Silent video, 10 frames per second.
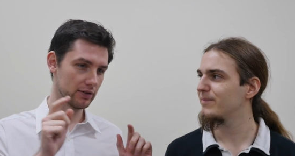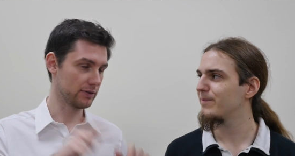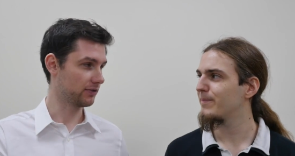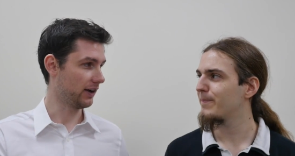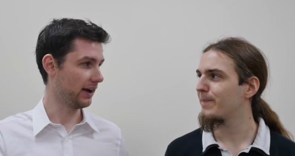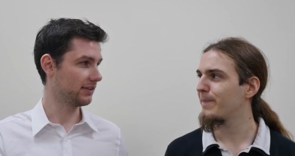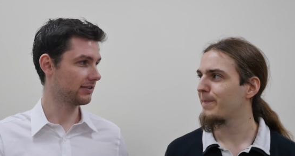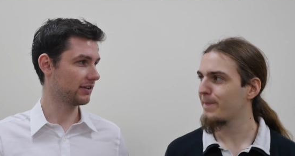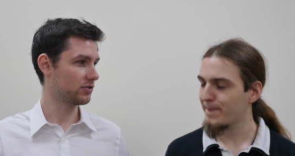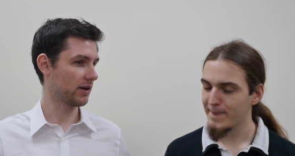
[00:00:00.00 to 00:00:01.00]
Speaker 1: to
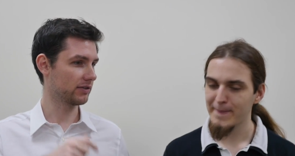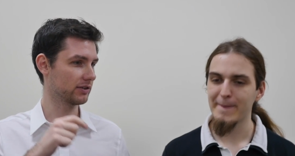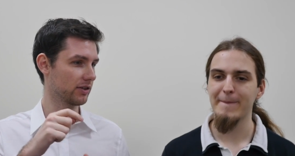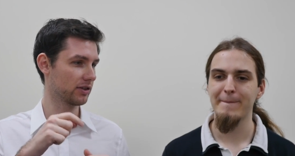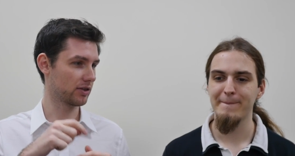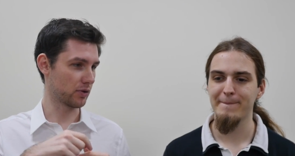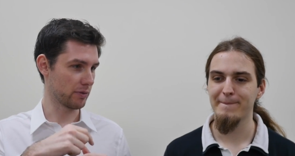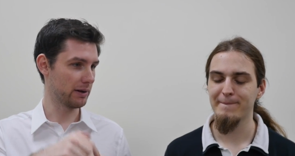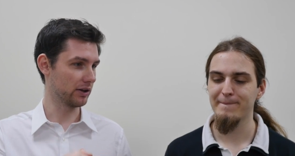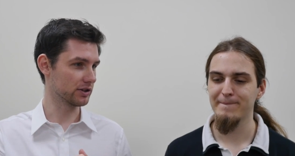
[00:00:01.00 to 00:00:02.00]
France, then travel
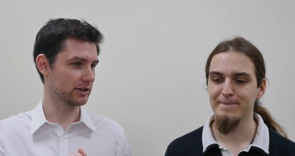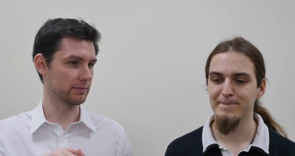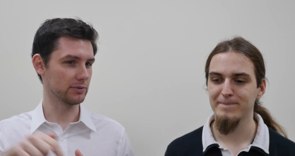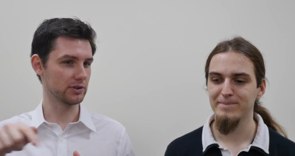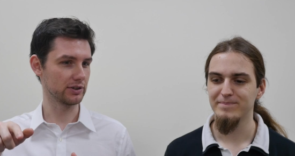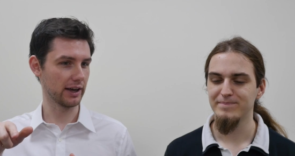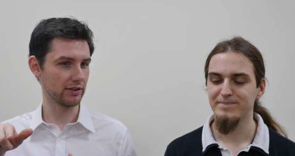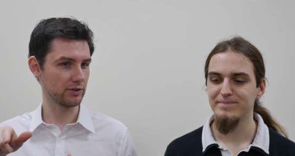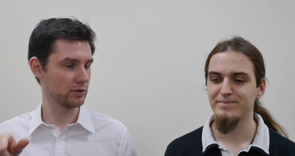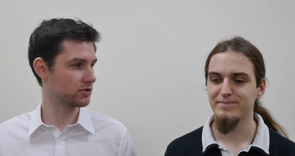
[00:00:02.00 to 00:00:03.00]
through Belgium to
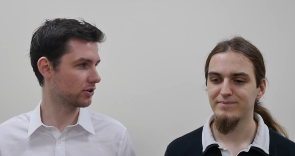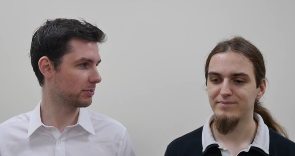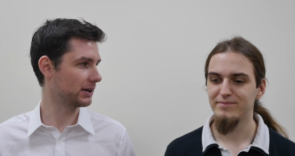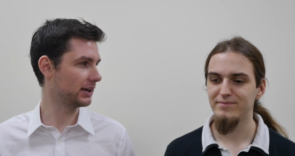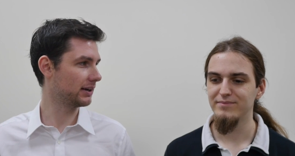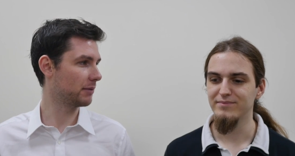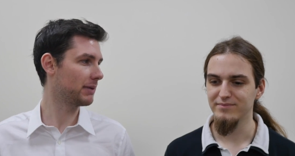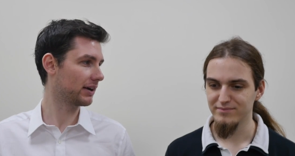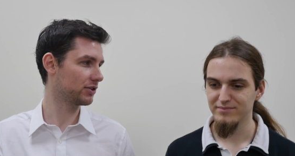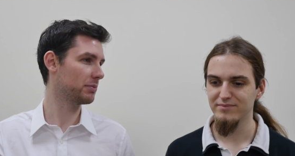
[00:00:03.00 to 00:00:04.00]
get to Germany, then
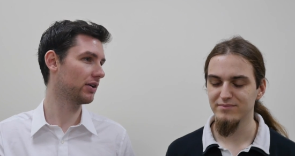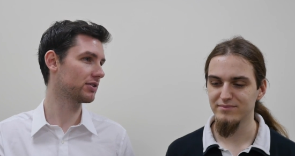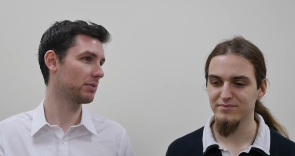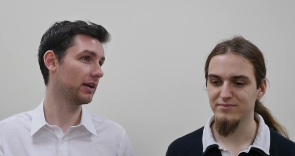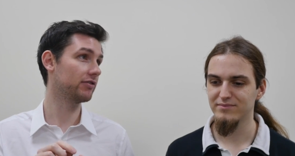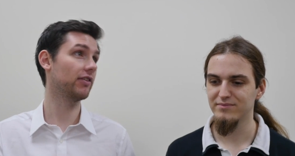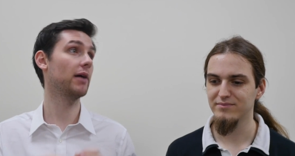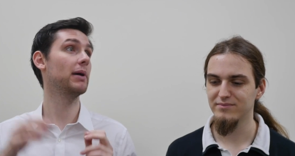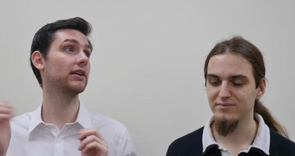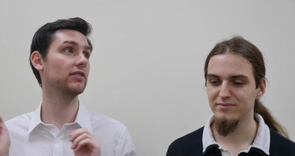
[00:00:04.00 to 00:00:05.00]
back to Belgium, and then
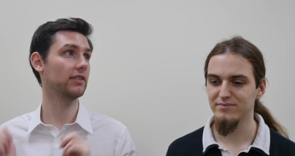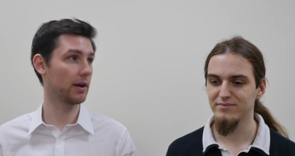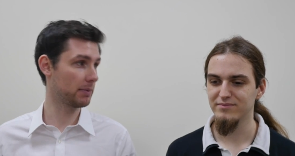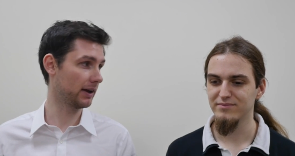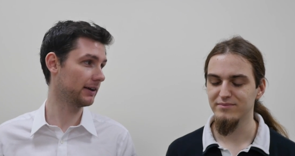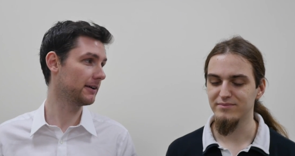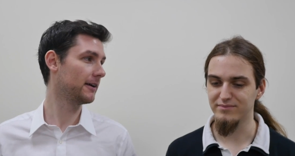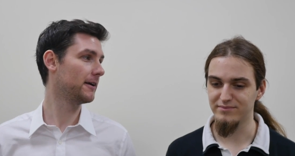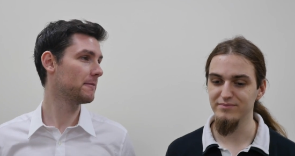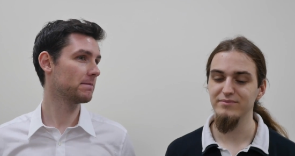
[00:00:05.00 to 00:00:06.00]
fly back to Taipei.
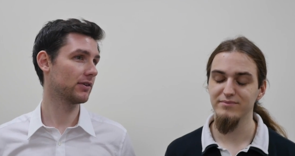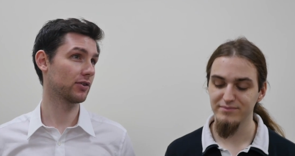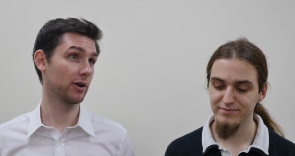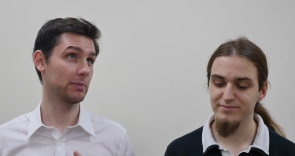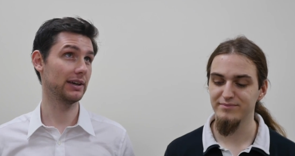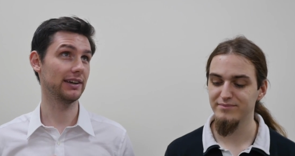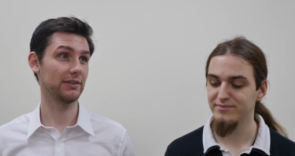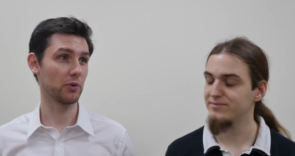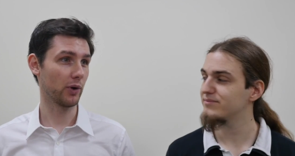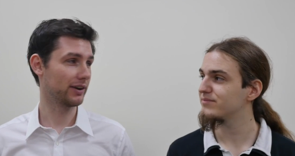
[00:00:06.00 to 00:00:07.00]
Mm-hmm. So it's going to
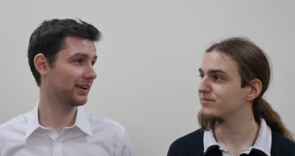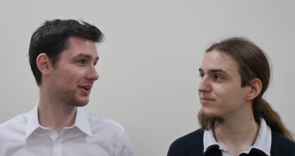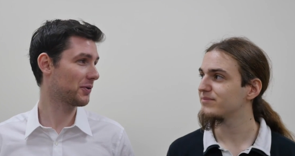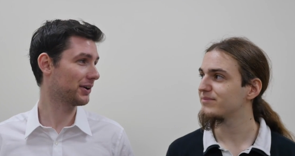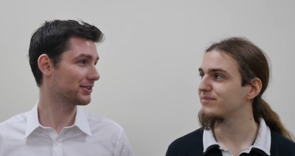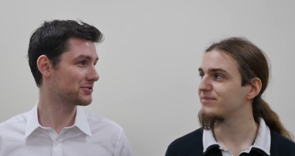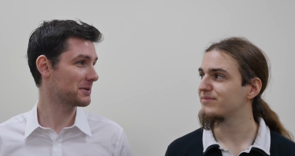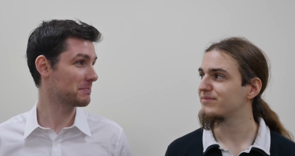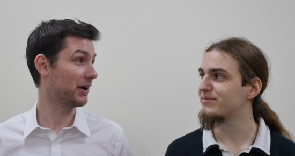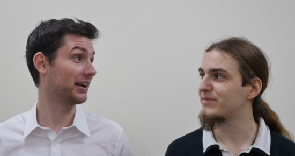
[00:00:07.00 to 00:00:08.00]
be quite a quite a
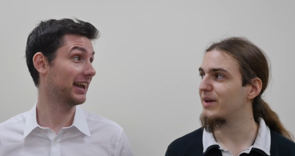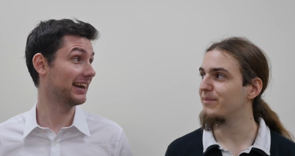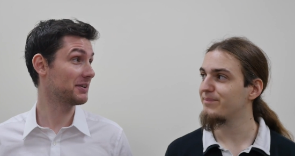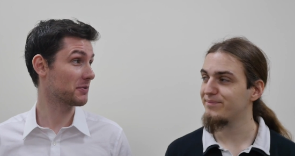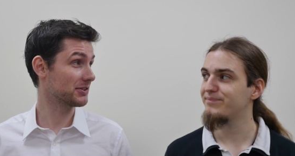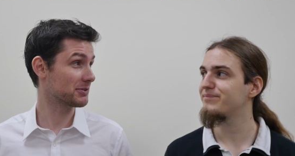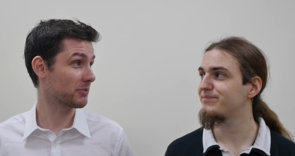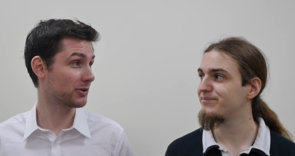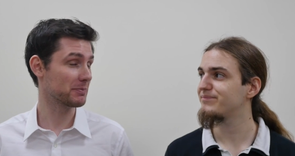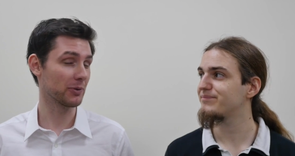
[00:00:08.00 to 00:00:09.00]
trip again yeah. once
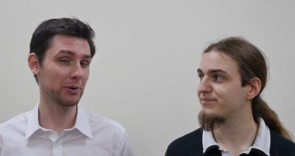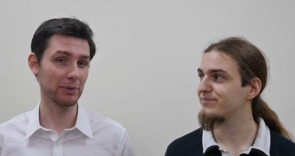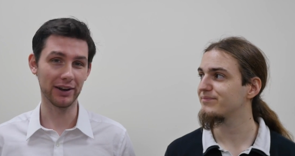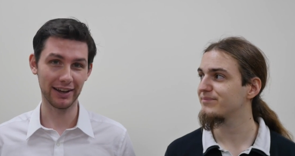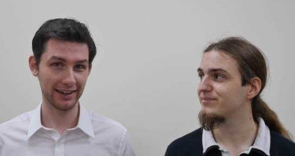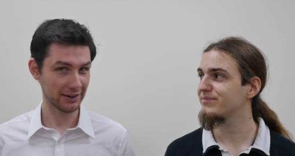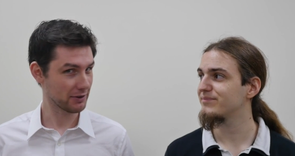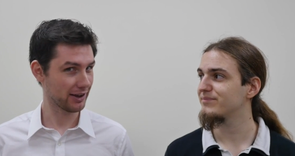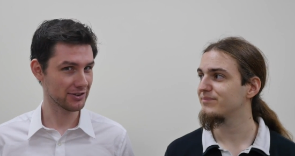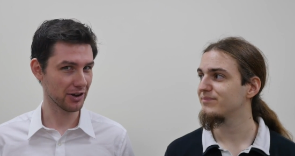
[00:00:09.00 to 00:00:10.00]
once more, but
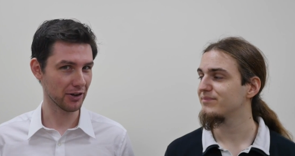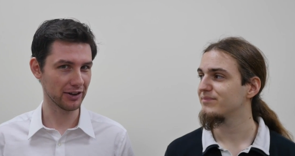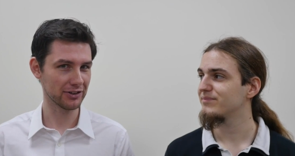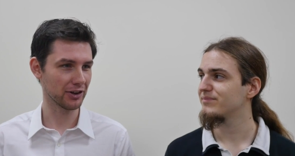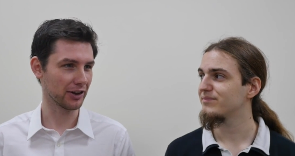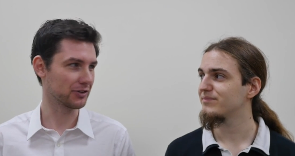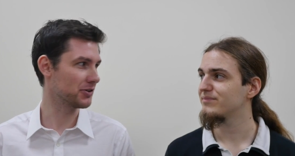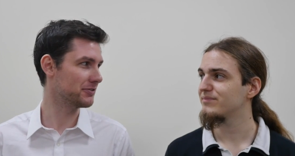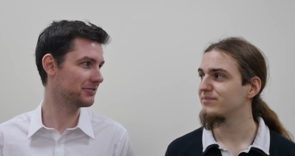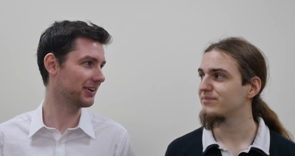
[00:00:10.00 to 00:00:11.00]
it's all it's all in
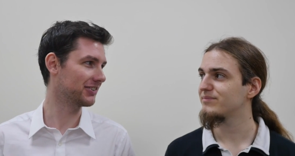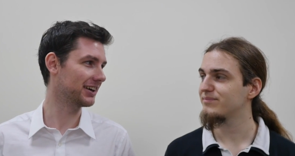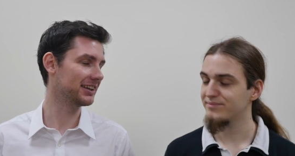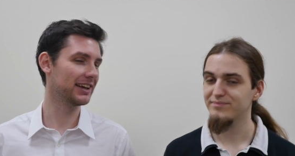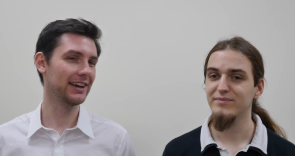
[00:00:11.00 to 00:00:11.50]
good fun, right?